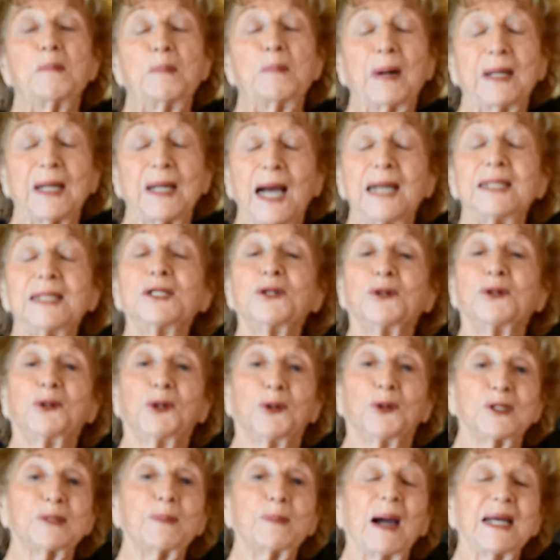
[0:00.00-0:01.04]
But I do
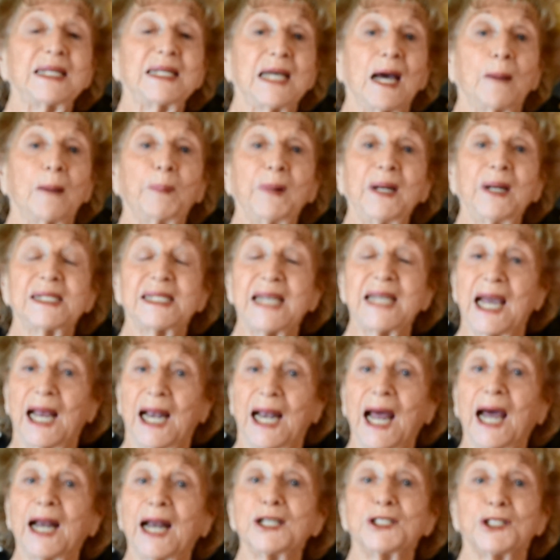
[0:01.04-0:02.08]
lose my temper and say a
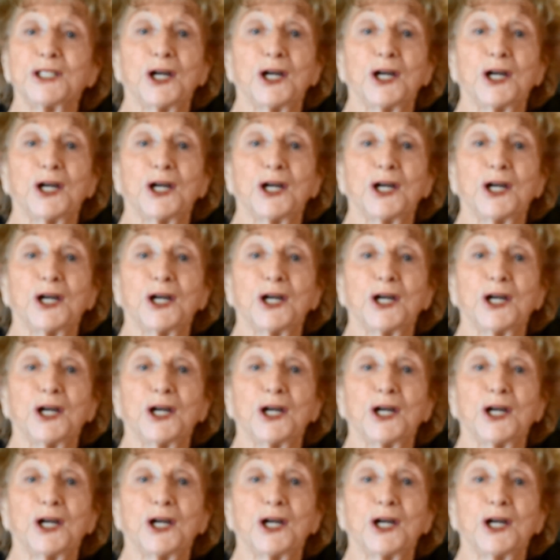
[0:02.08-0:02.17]
lot of